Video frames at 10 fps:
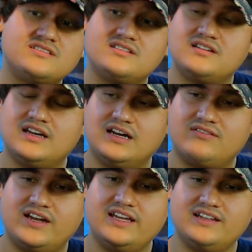Okay. Uh,
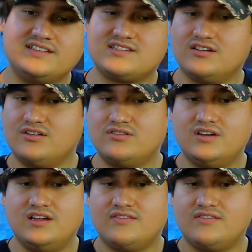right, and so